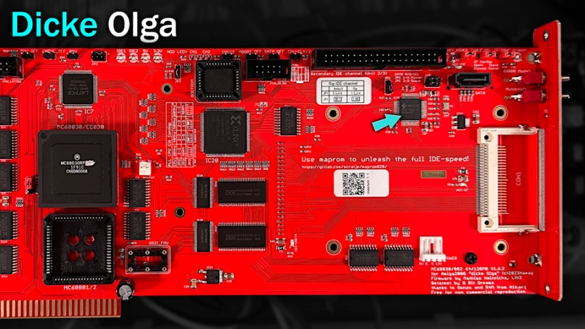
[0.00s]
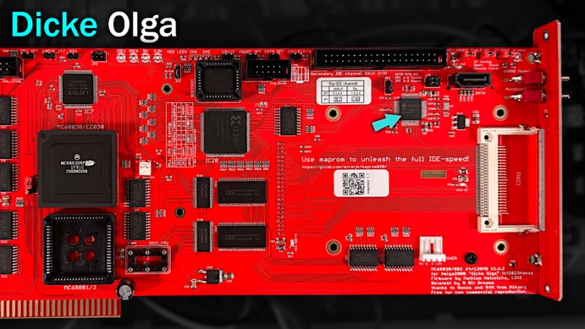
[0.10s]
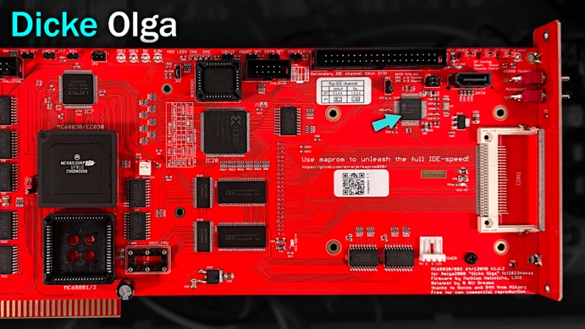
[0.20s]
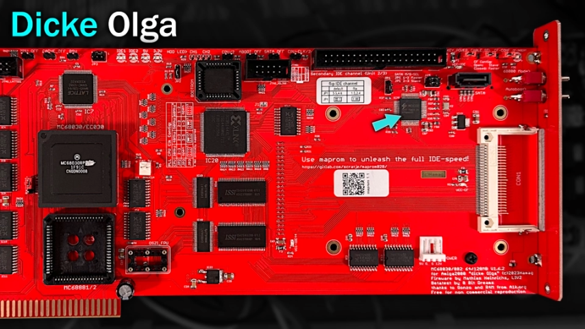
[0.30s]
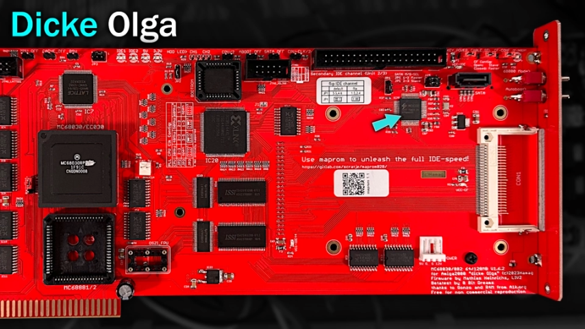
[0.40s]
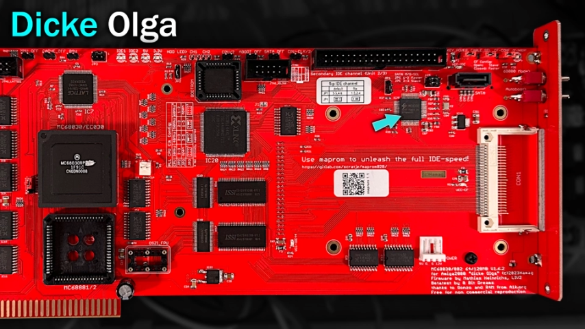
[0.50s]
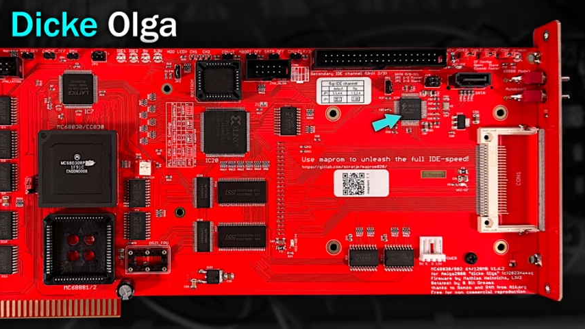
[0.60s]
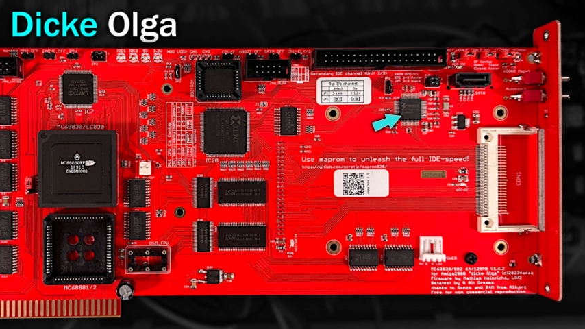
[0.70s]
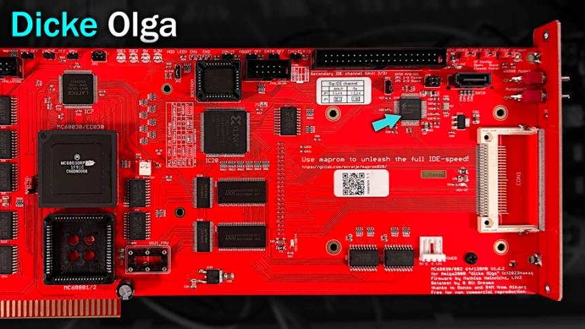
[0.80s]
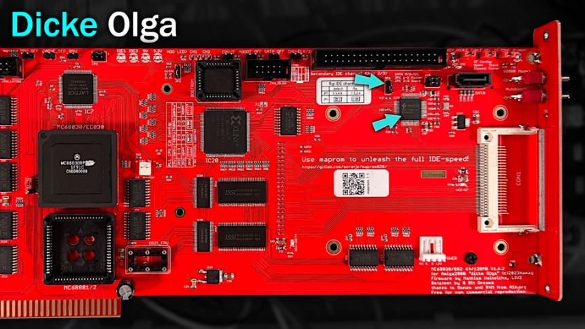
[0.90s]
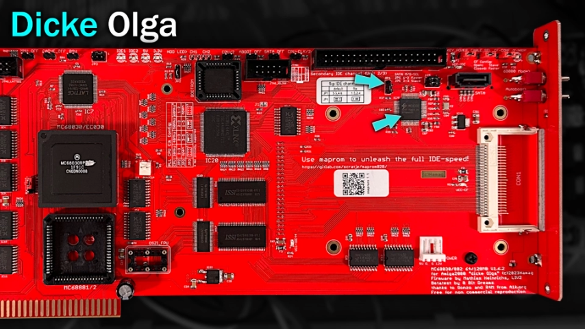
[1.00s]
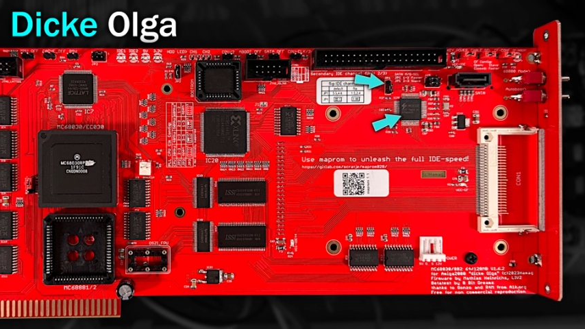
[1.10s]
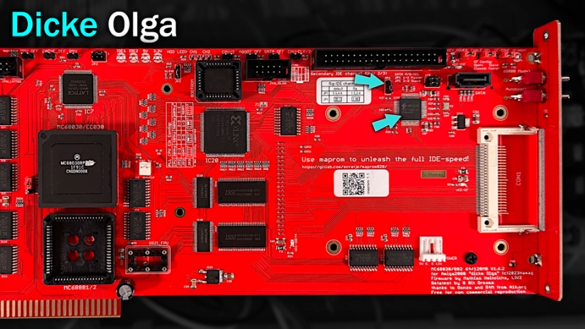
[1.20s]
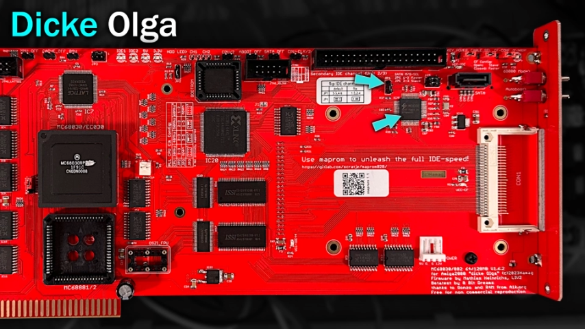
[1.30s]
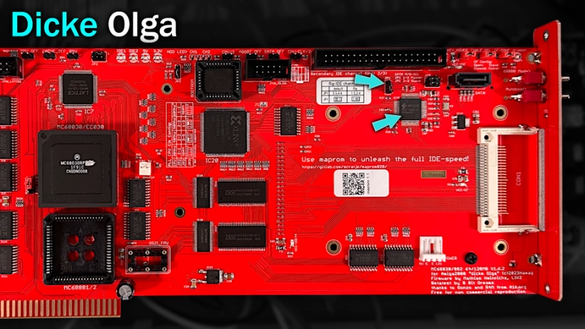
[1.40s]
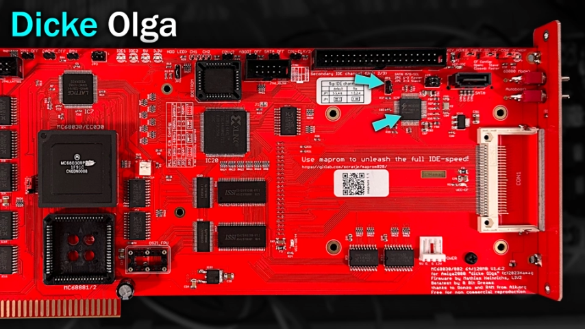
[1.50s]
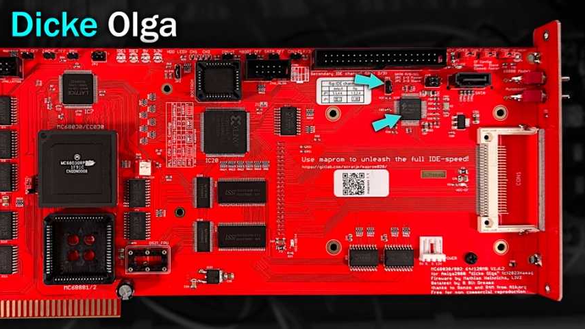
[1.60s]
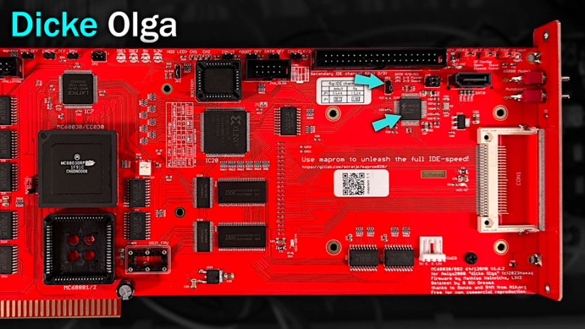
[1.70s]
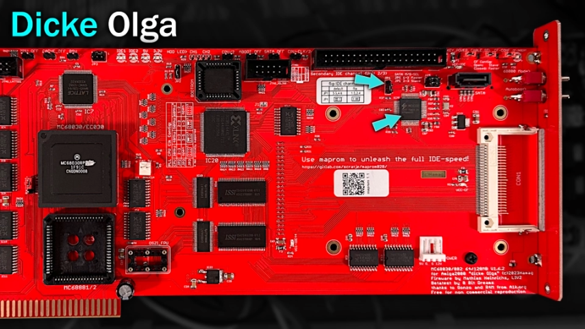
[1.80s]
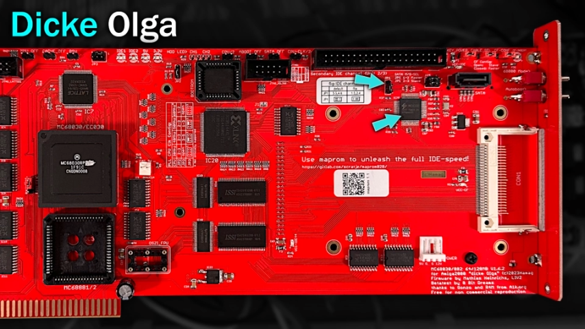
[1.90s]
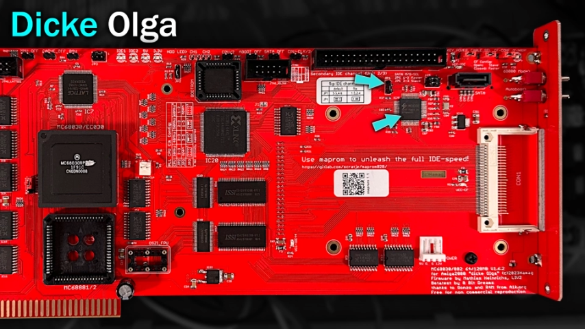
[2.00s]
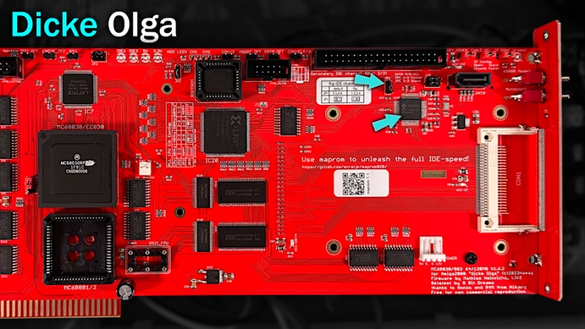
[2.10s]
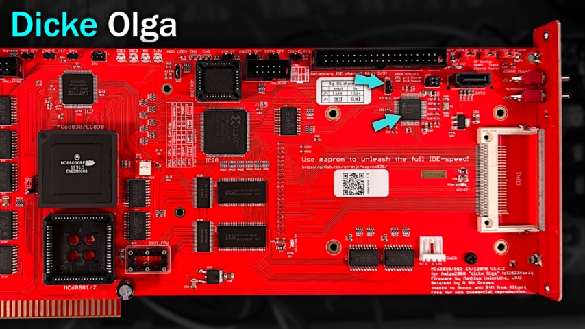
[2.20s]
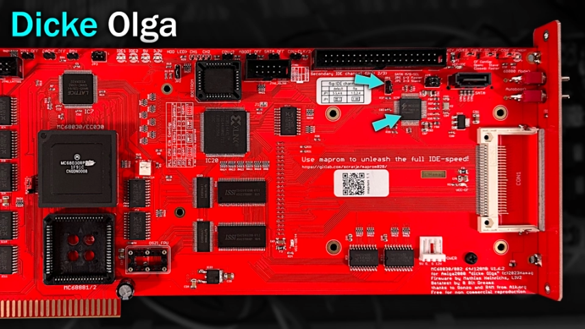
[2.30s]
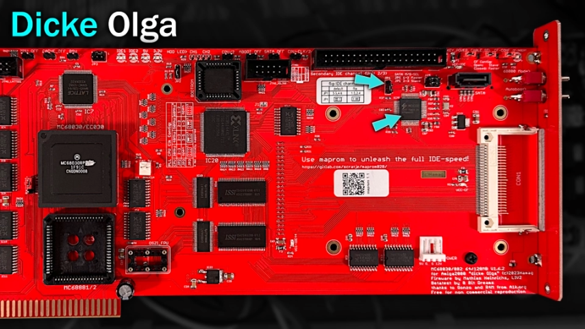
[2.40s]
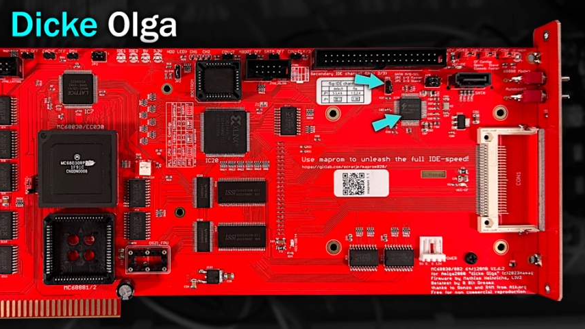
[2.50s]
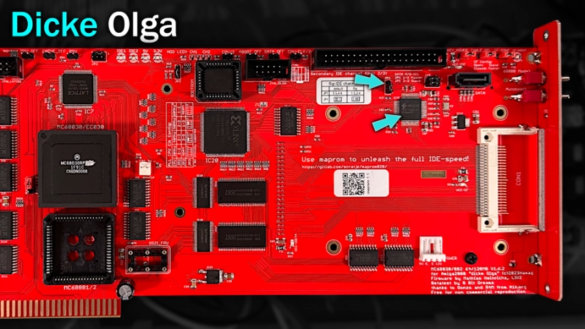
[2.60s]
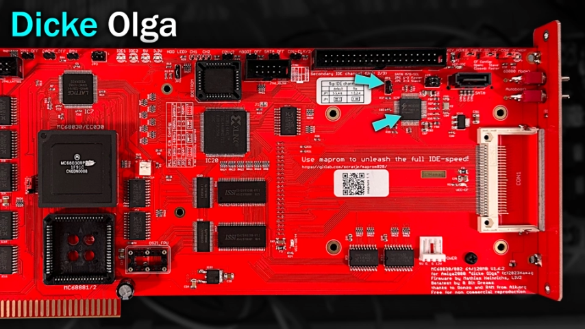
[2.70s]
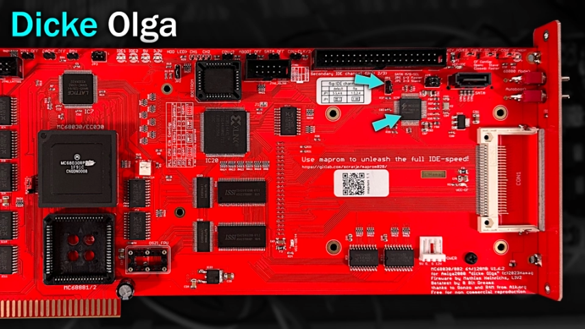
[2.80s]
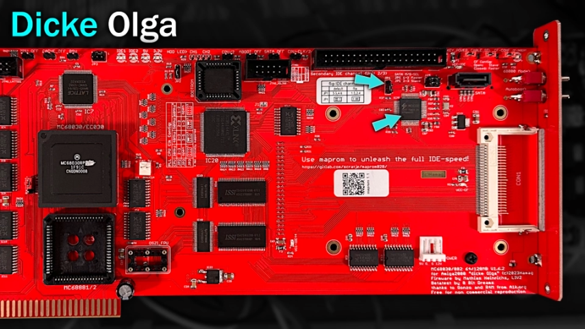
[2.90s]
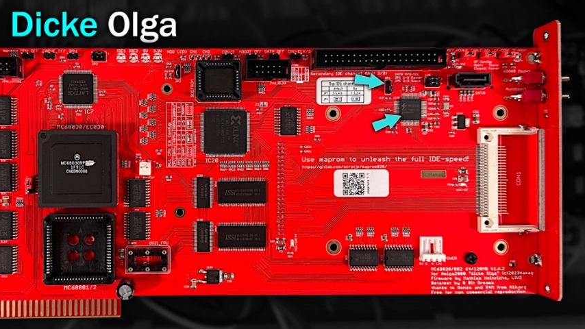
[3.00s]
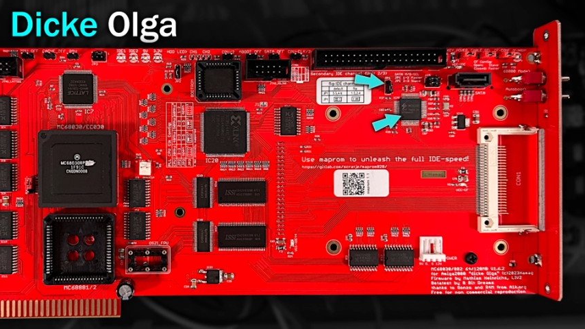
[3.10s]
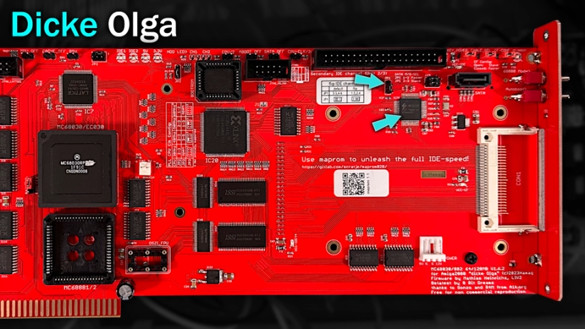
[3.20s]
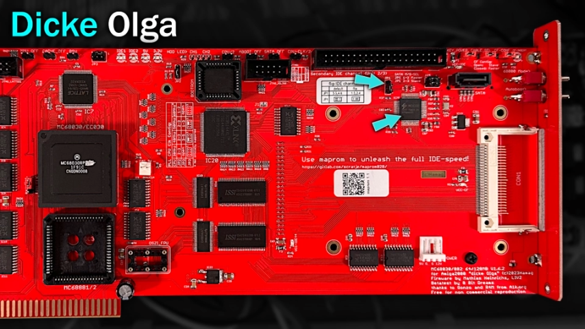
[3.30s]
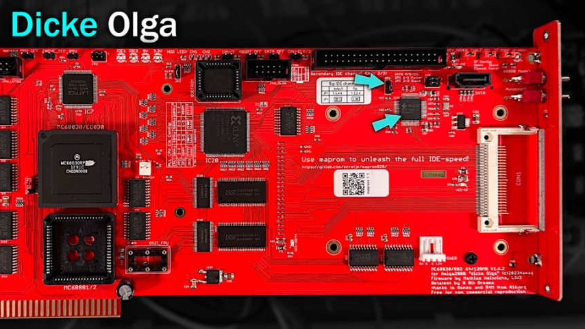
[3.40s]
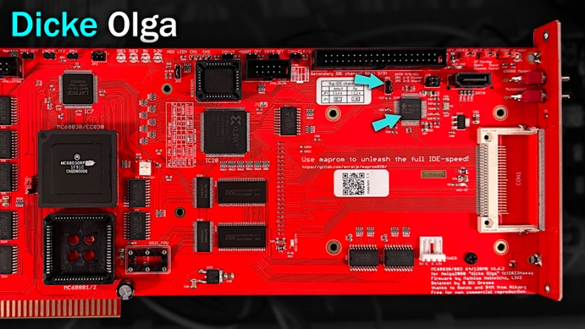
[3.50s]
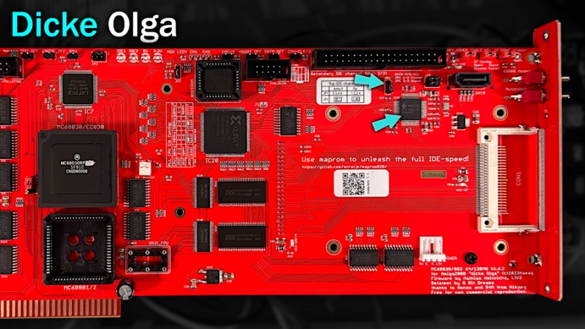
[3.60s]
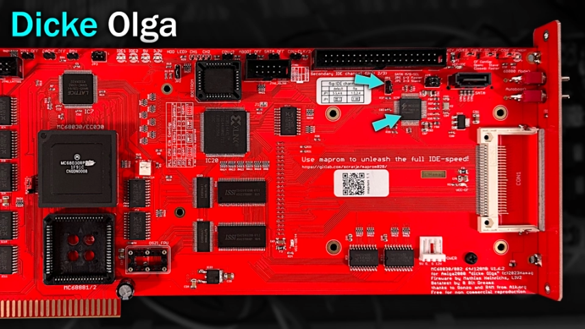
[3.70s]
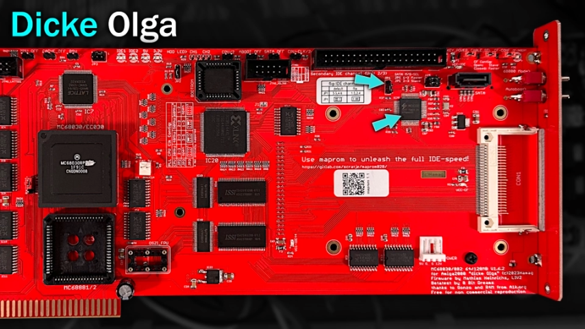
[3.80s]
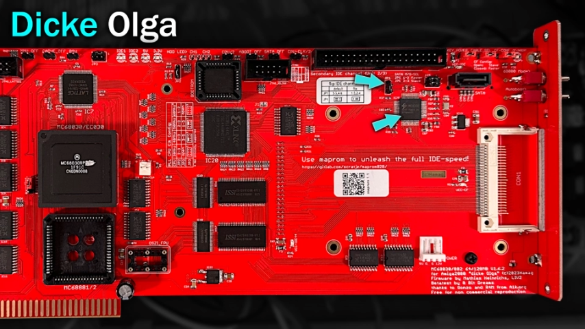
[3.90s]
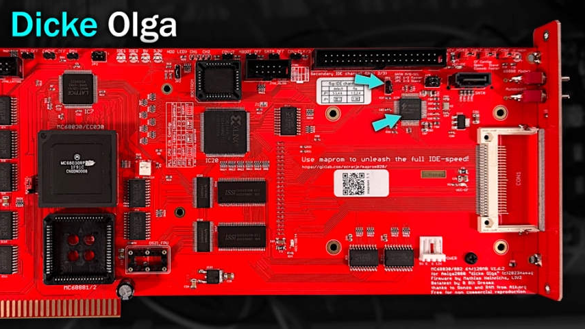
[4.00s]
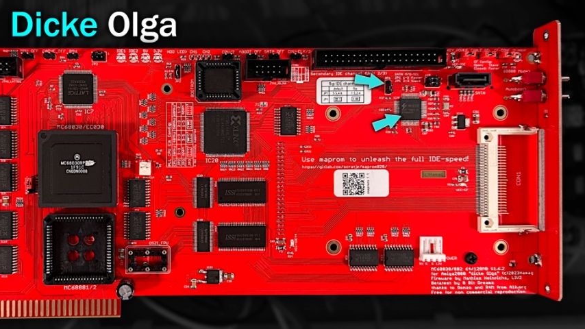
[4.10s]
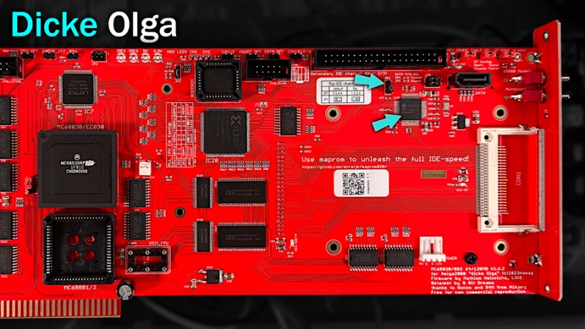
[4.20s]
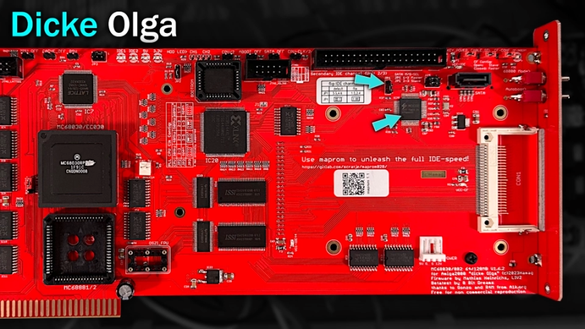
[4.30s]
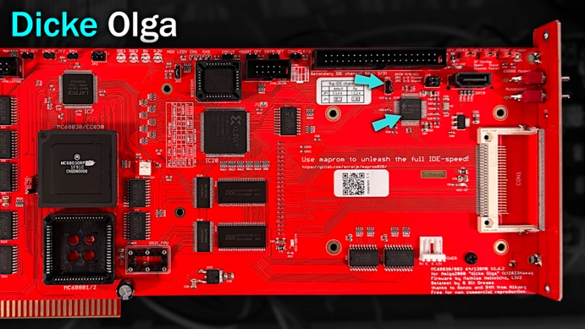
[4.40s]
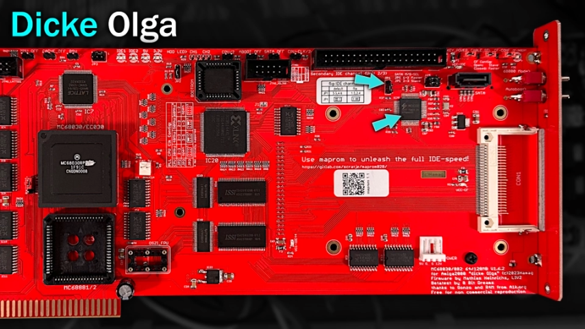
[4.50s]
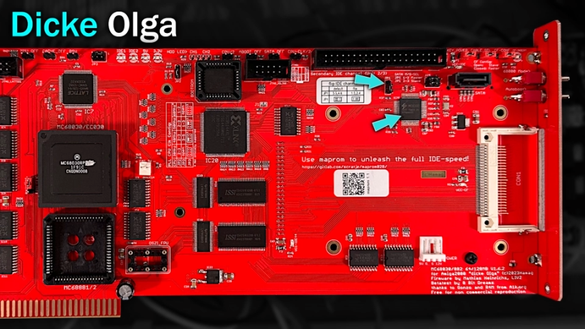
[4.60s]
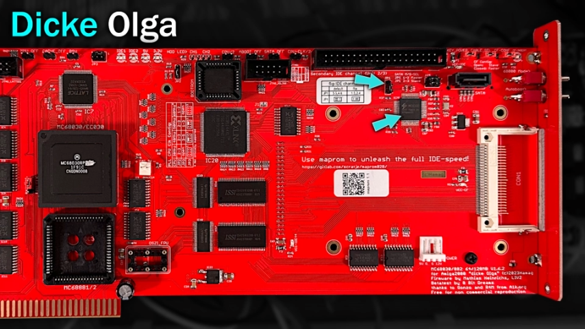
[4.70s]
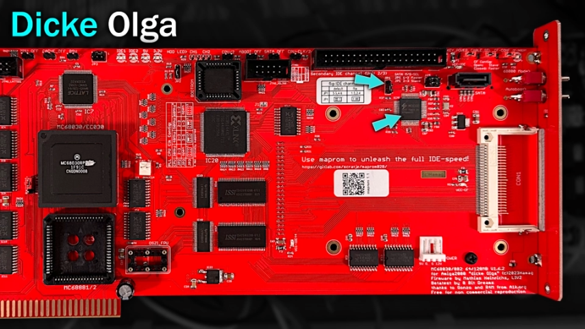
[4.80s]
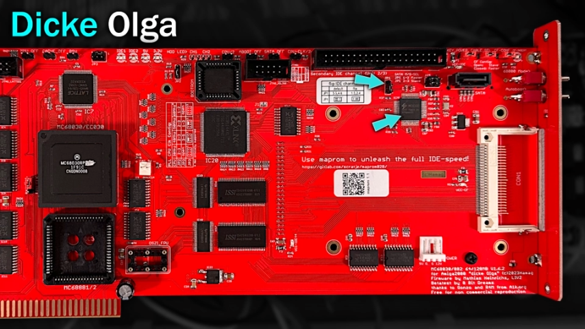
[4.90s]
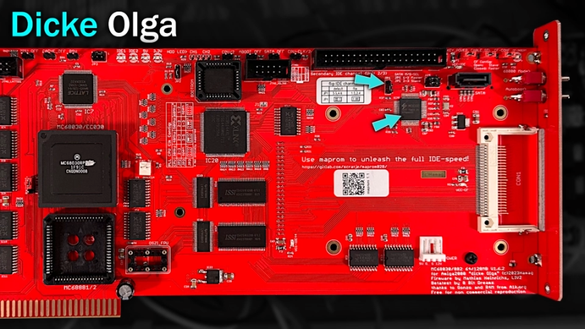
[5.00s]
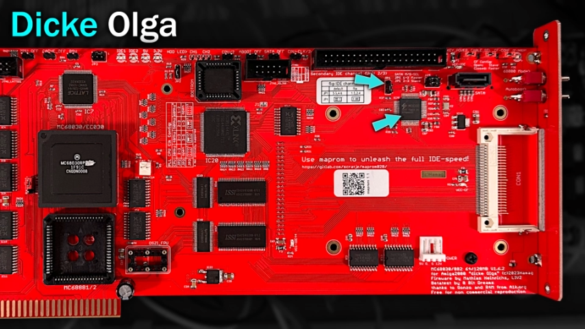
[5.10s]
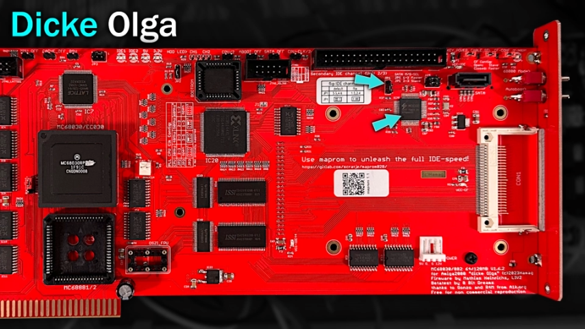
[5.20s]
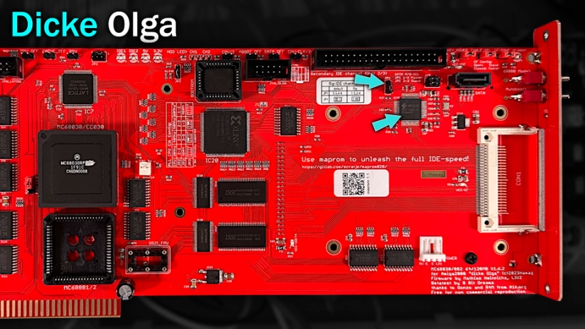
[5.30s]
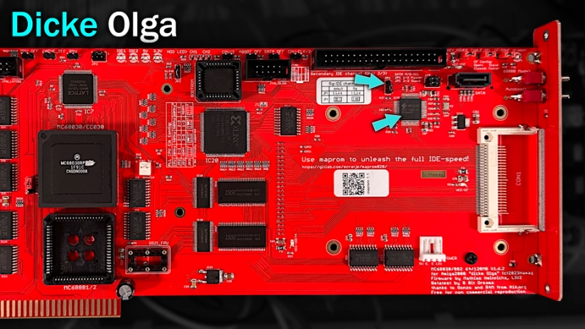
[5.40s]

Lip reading: Nobody's mouth can be seen.